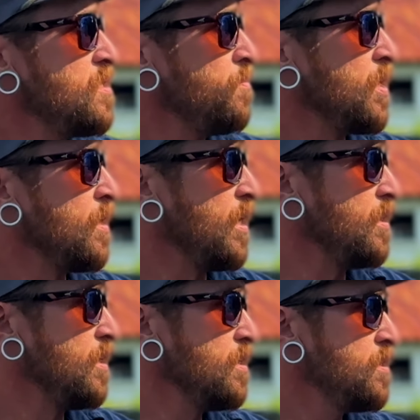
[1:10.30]
something like
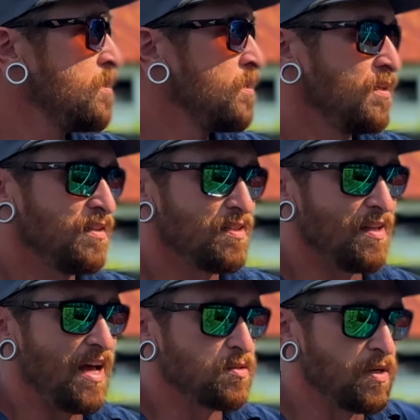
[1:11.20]
this. This
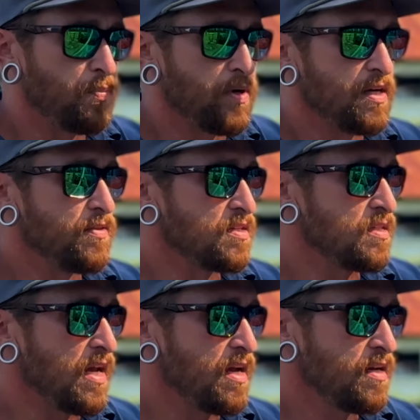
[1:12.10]
allows me to put it in the
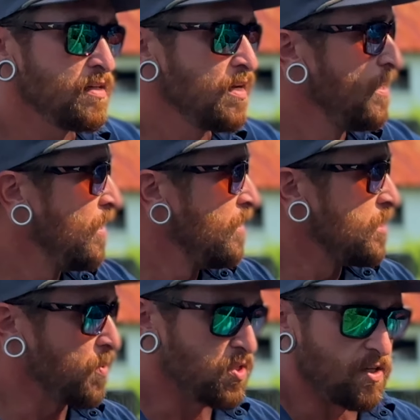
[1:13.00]
sand,
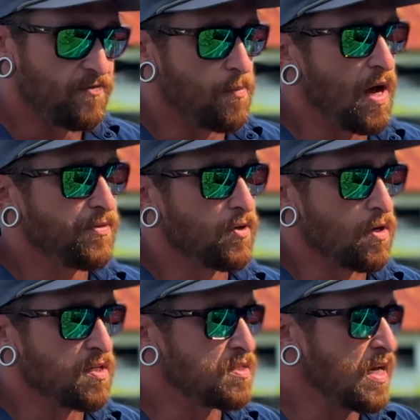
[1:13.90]
especially if I'm out there
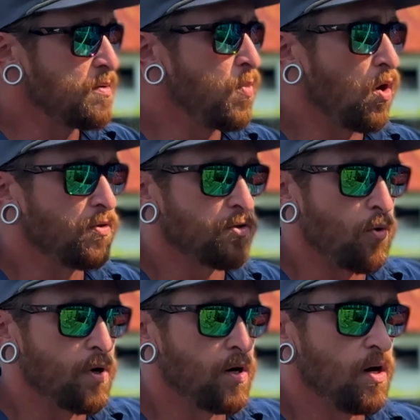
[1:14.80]
on a sandbar
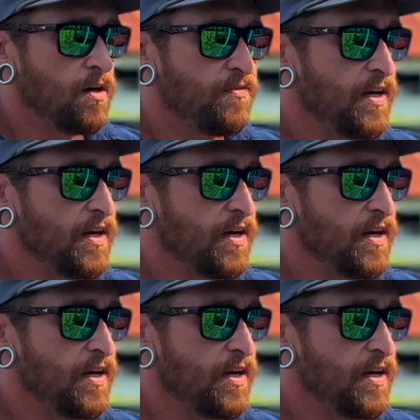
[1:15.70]
throwing it off.